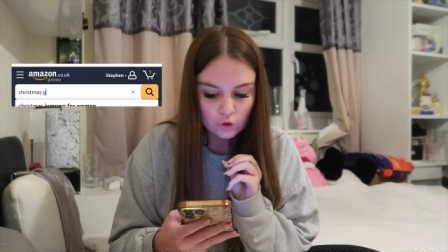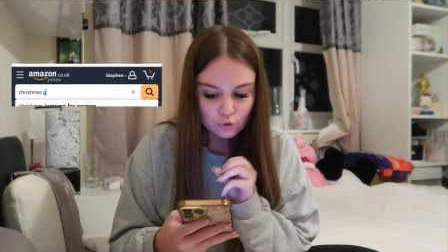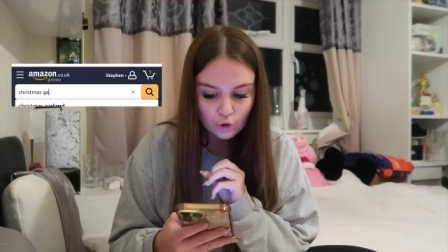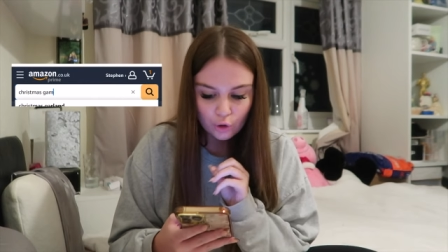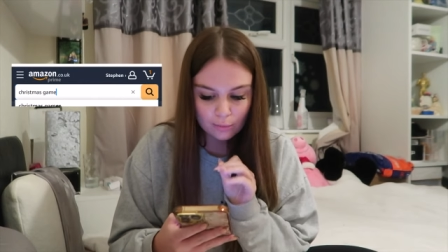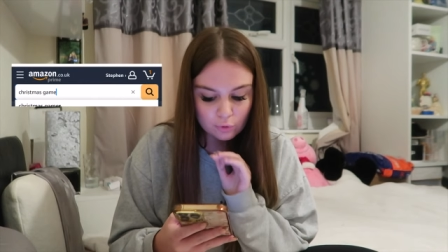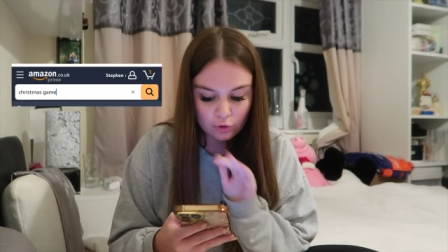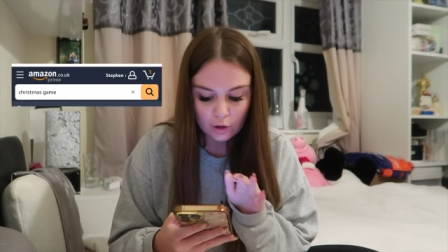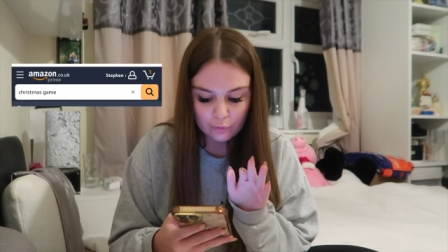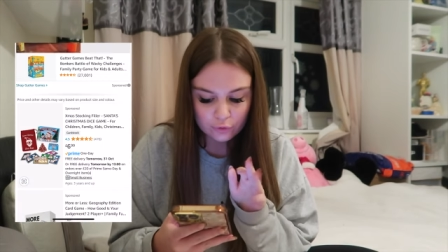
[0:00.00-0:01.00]
So I'm just
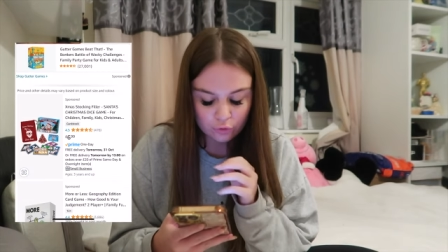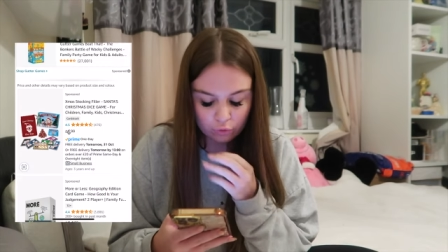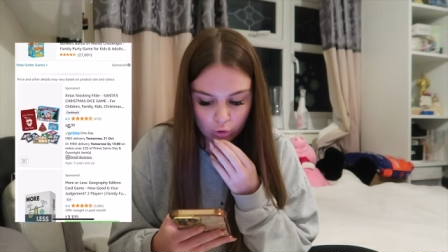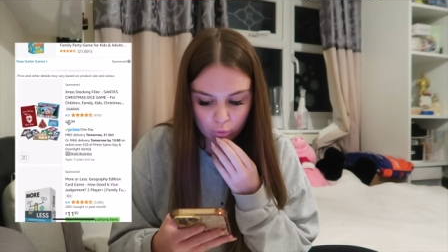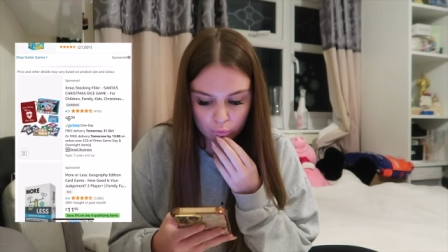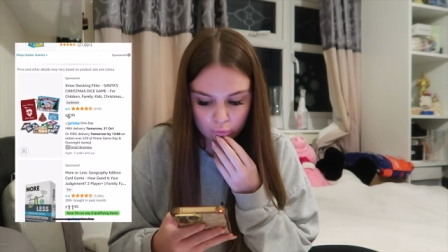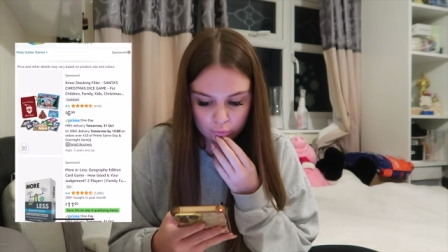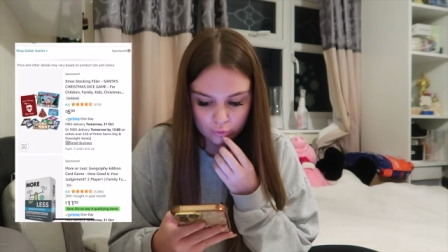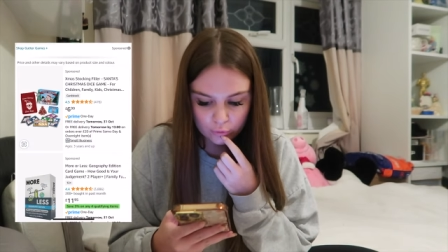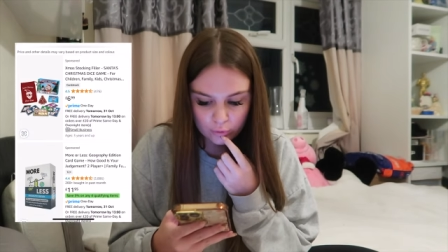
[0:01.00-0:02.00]
gonna have a scroll
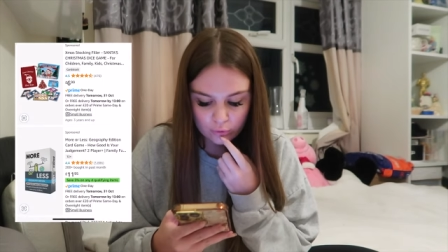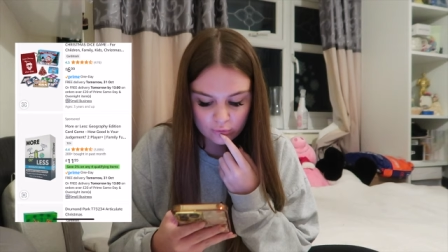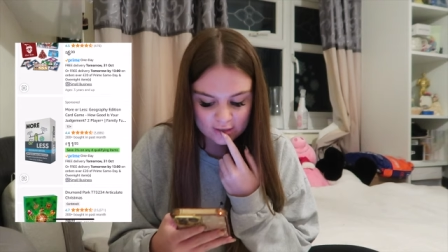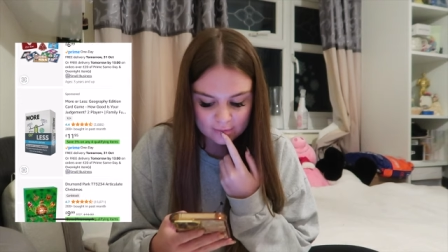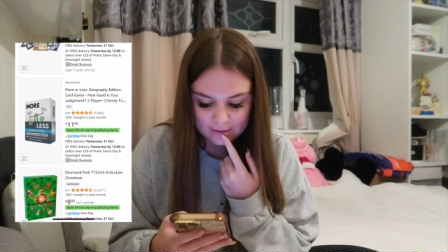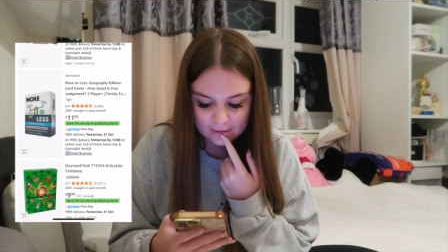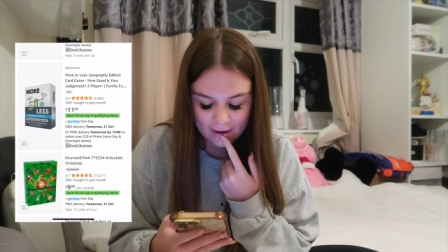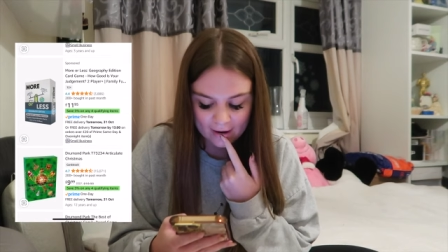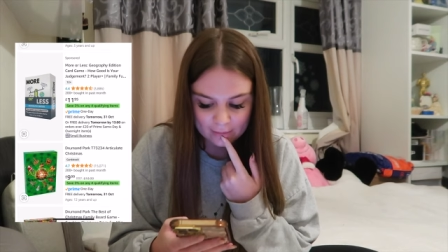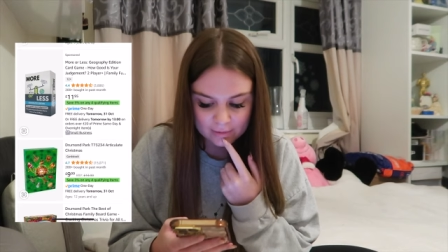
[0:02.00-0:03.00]
through Christmas
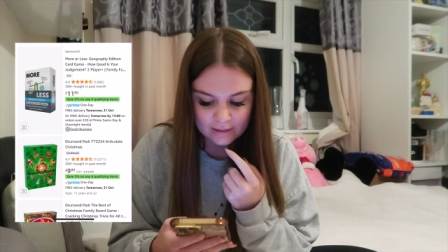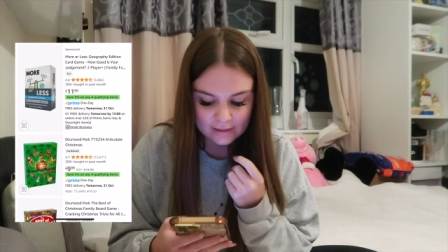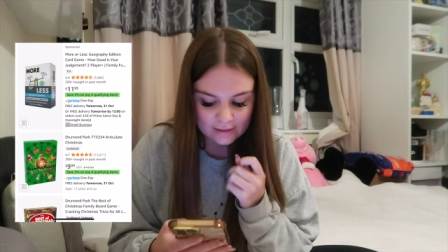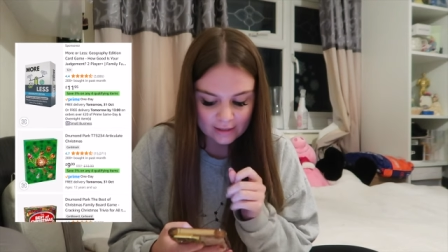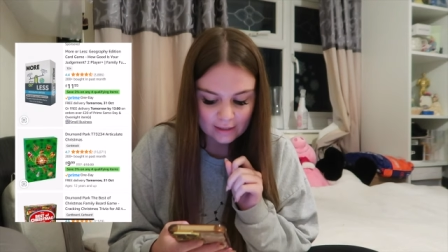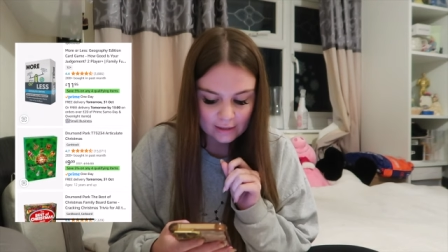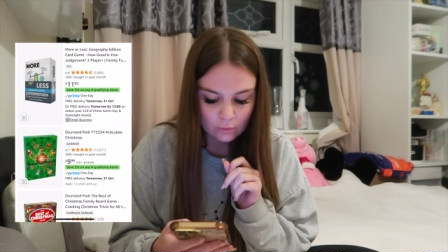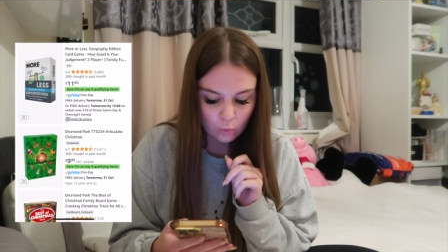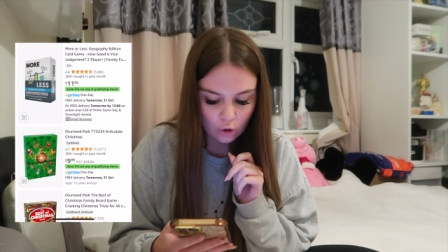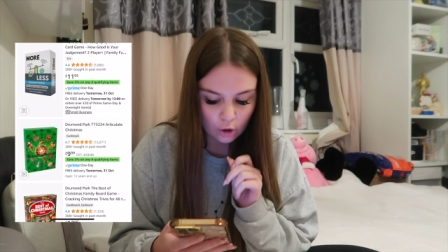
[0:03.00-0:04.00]
games and see
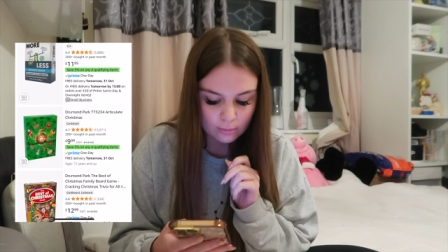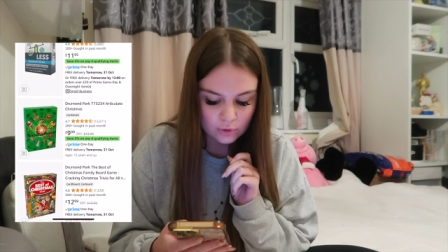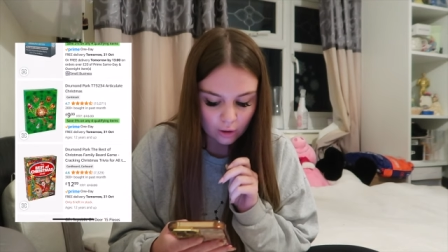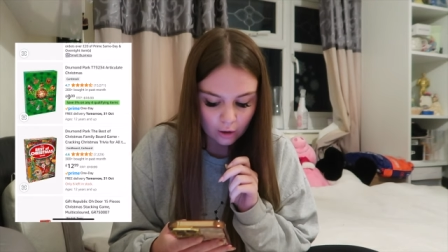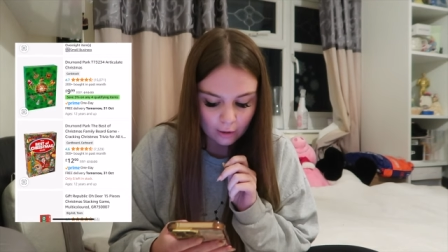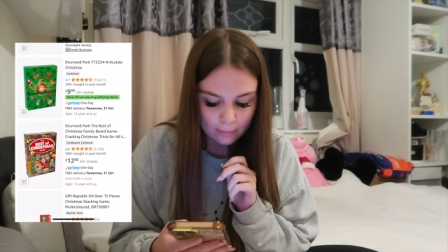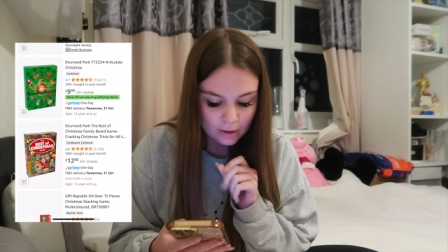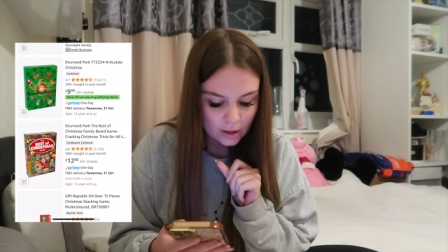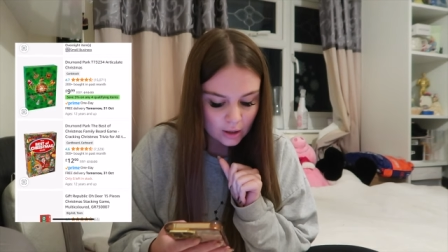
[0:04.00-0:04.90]
what comes up.